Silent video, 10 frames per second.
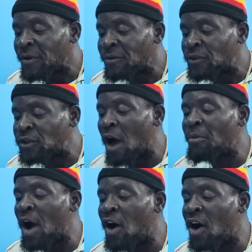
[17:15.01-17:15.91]

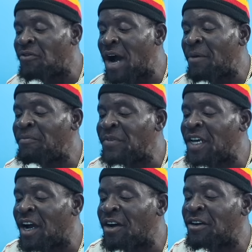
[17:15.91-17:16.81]
Somewhere over
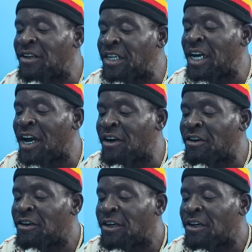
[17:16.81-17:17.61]
near, near,